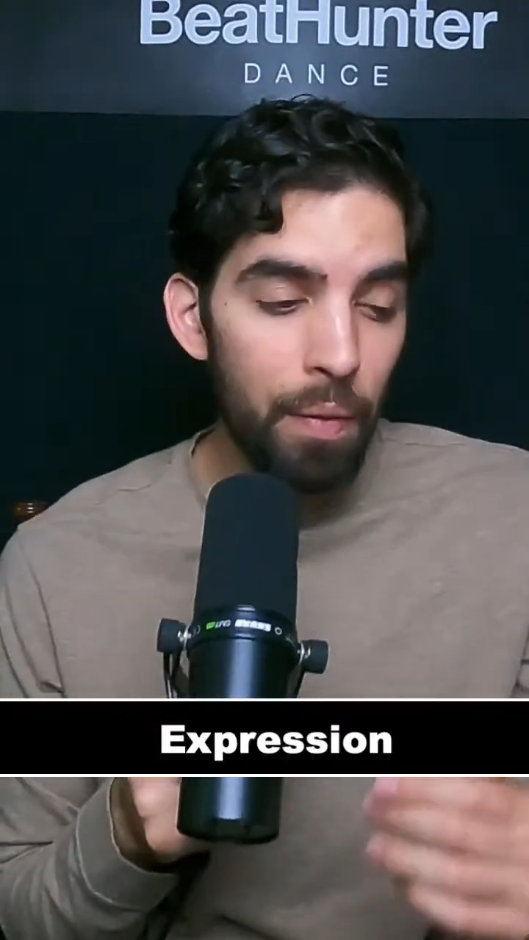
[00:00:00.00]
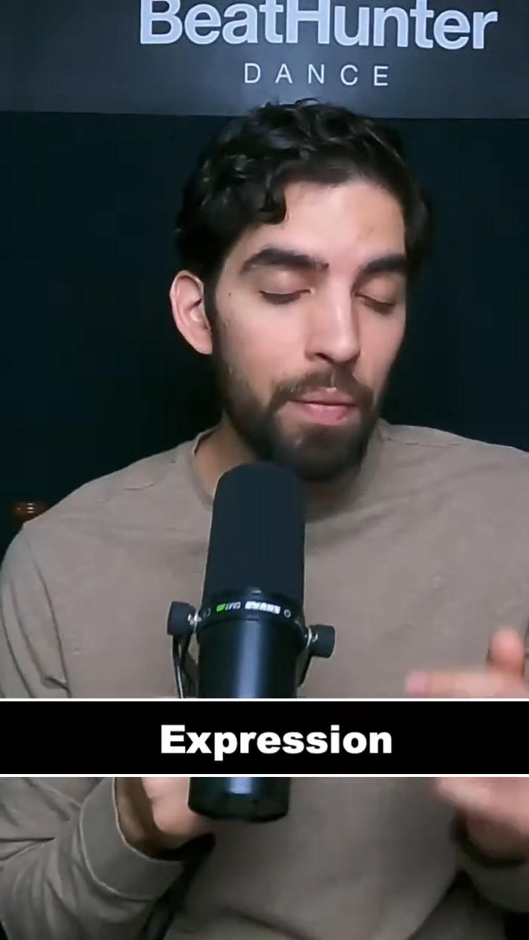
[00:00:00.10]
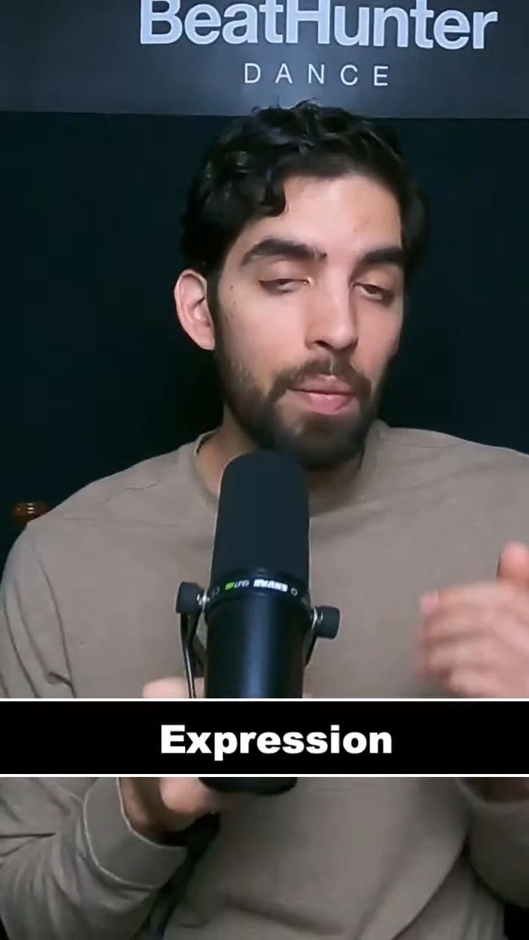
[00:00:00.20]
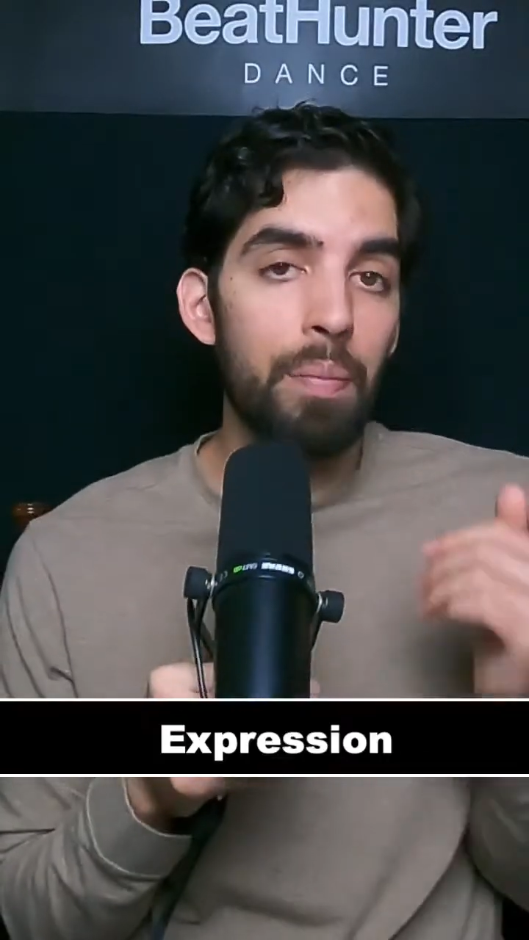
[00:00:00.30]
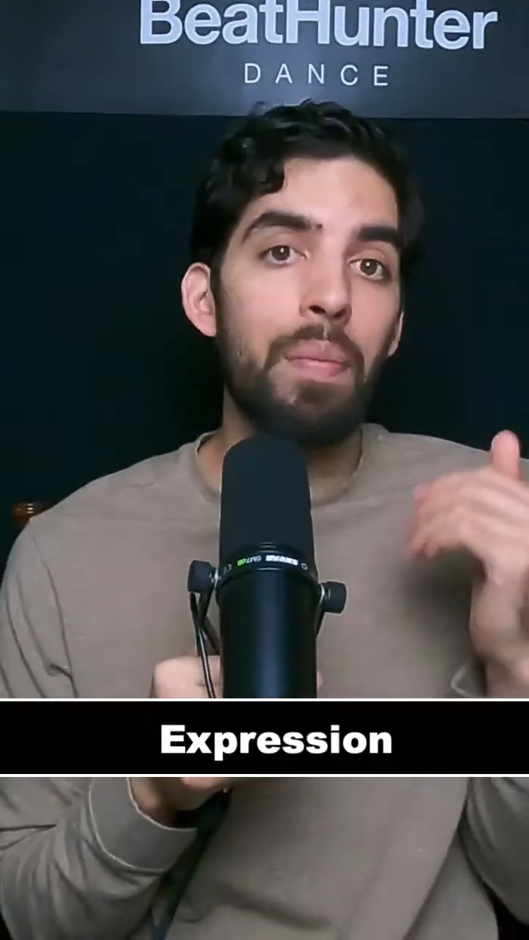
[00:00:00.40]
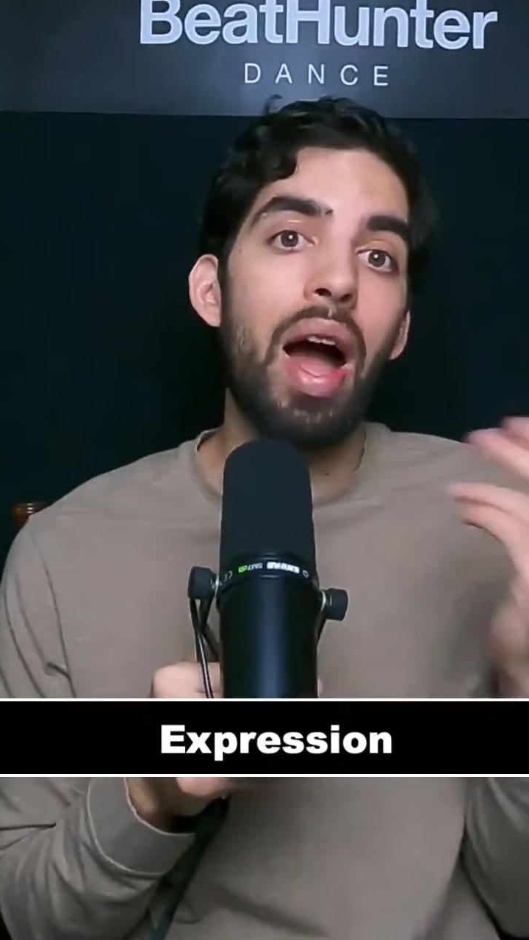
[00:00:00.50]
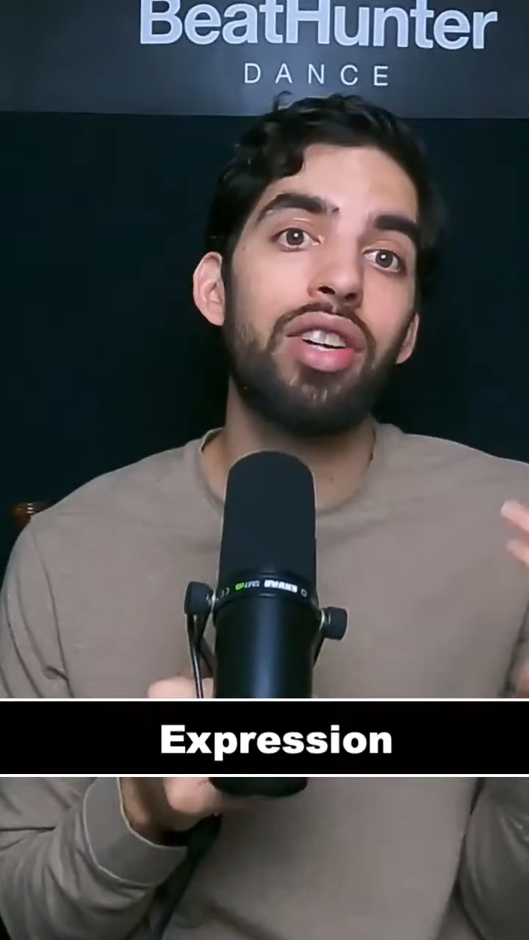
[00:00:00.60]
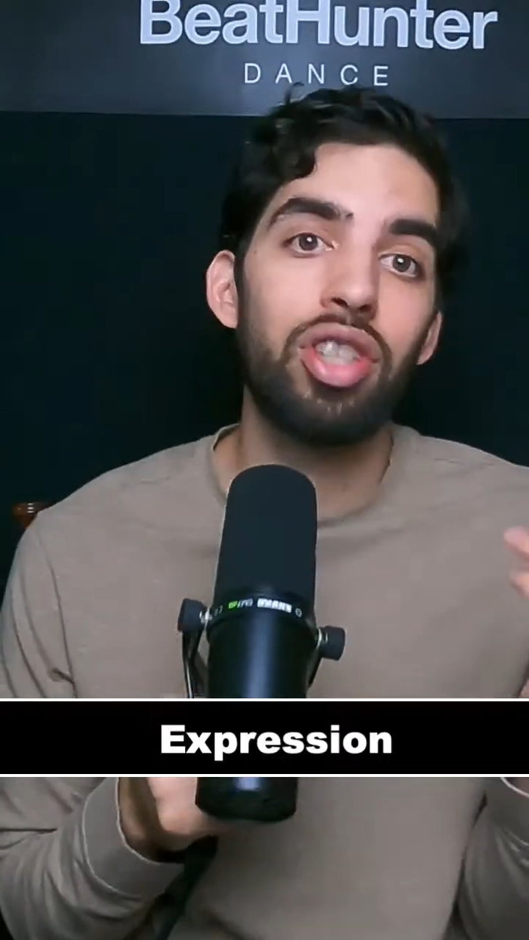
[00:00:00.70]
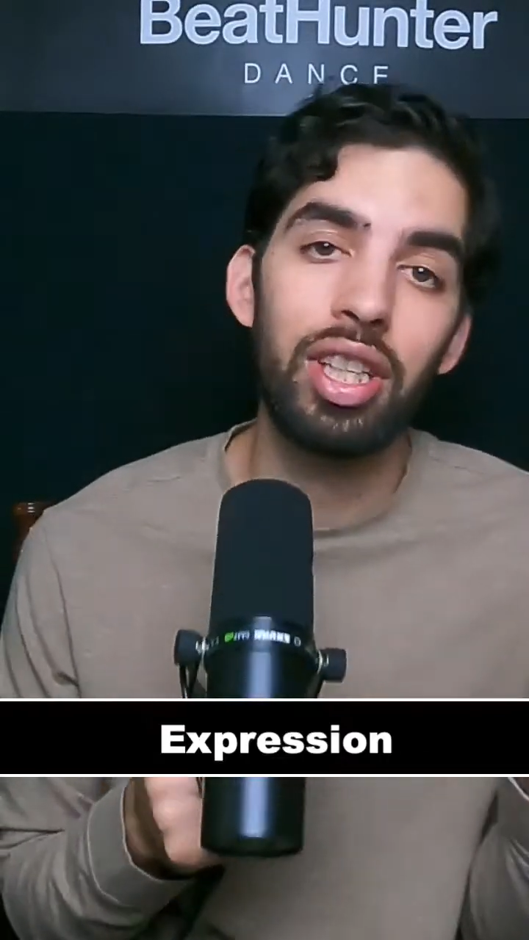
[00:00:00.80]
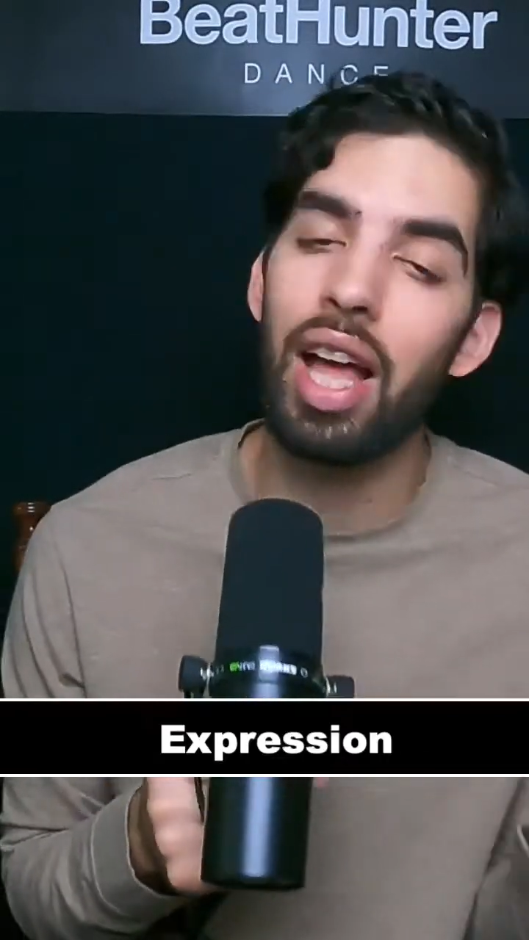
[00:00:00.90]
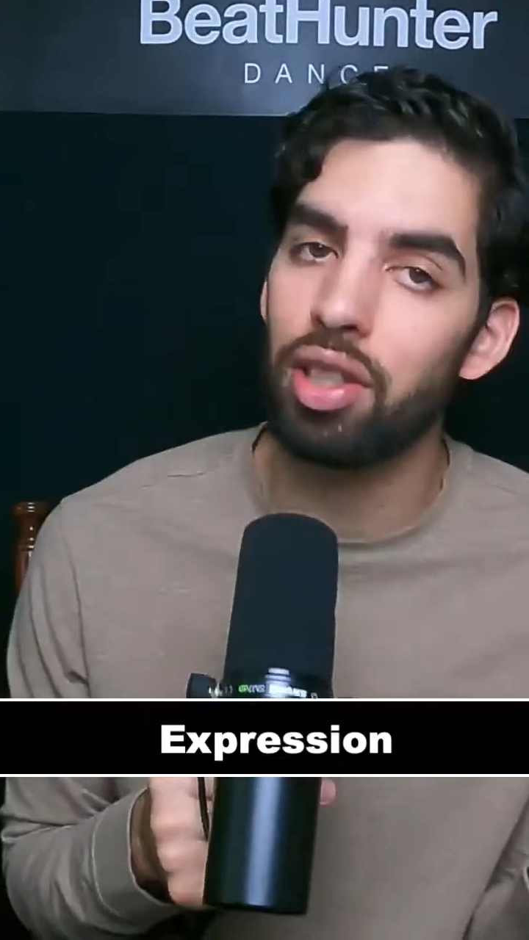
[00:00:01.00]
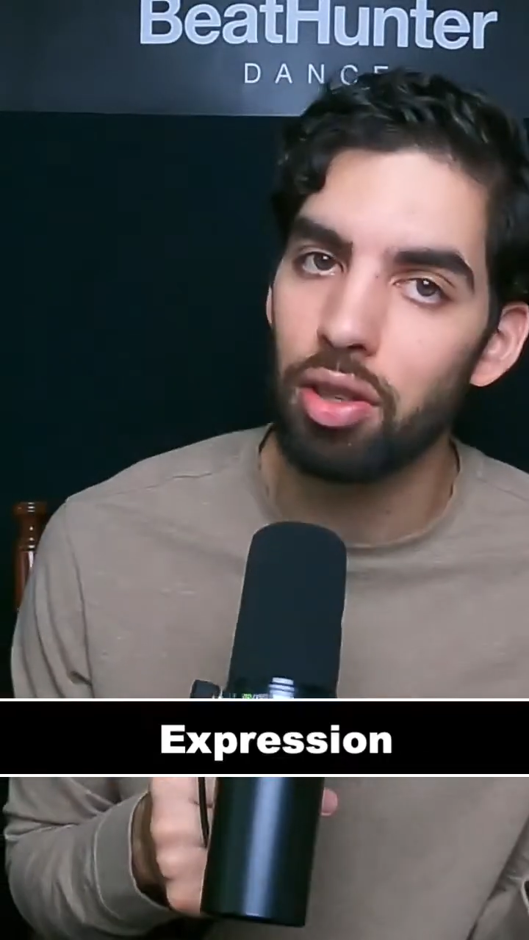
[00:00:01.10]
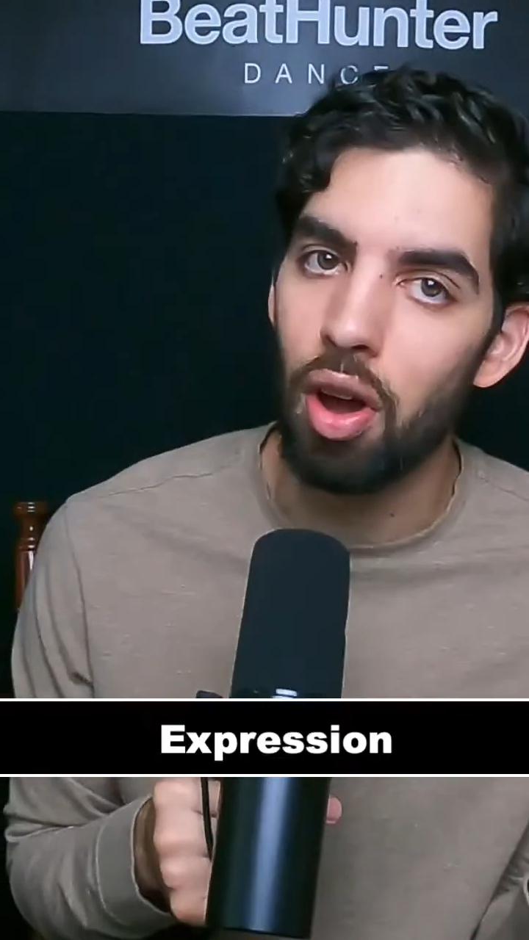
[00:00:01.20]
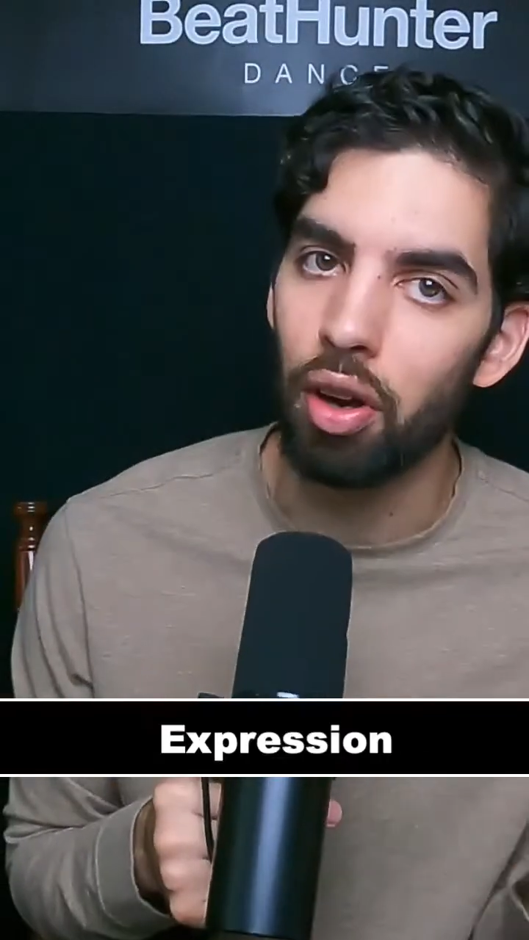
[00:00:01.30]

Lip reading: matching that song,